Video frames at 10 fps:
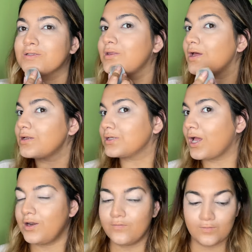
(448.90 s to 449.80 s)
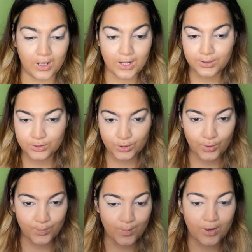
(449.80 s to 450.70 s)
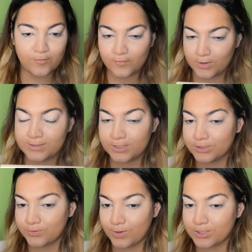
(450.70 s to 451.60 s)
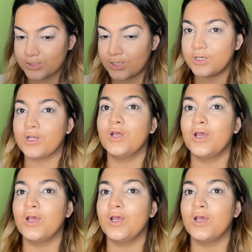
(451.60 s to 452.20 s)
so that's kind of lightened up my face situation